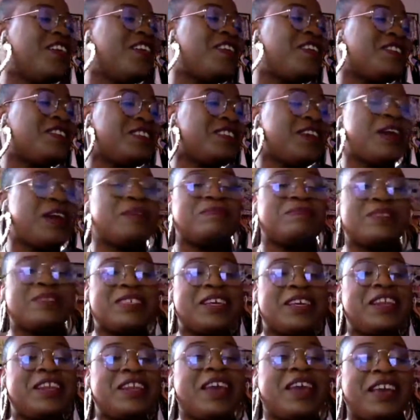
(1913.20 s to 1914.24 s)
are times
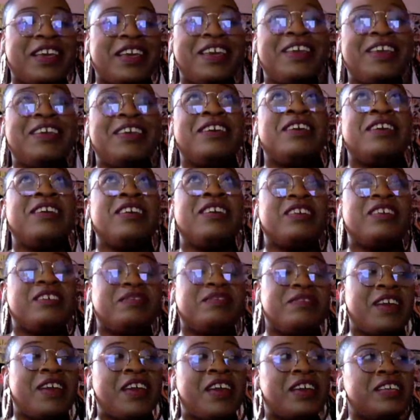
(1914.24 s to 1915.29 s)
that I
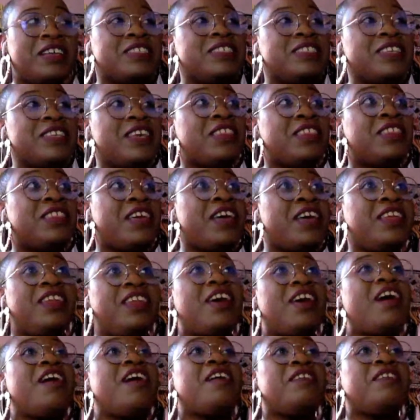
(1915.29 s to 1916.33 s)
could say that
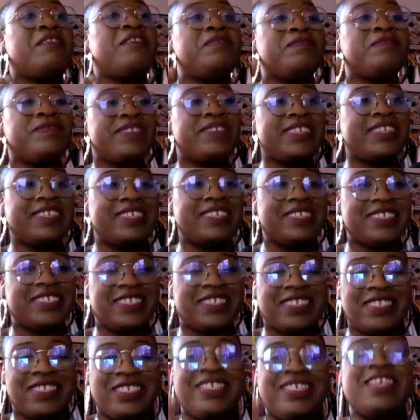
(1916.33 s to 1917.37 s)
I've
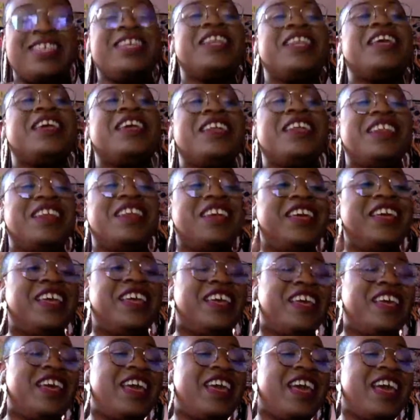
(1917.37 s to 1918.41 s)
seen it
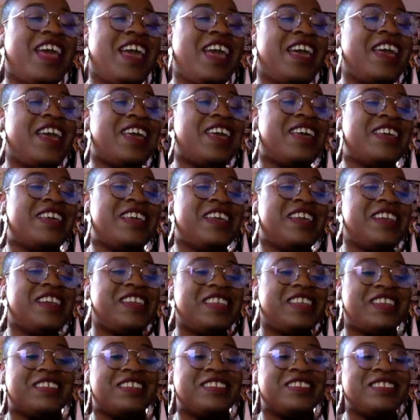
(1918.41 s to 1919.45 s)
and
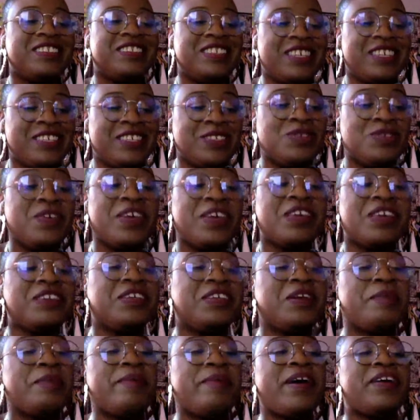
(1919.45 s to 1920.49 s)
didn't do
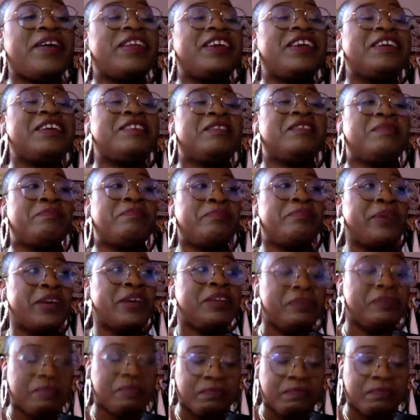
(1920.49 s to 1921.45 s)
anything about it, but